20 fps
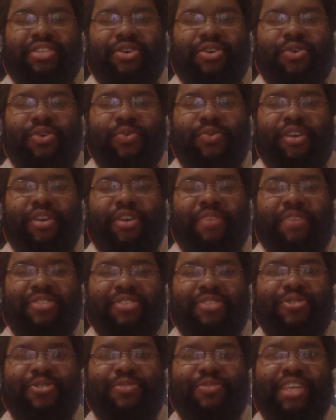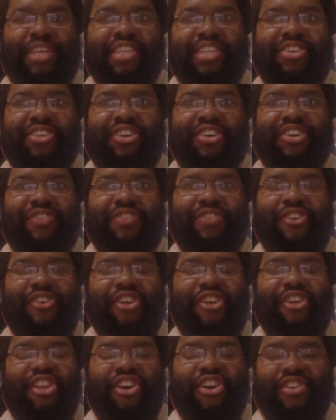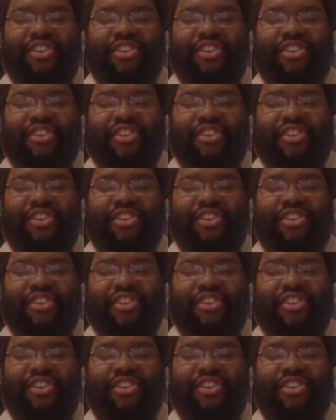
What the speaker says: where my social media started to fall off?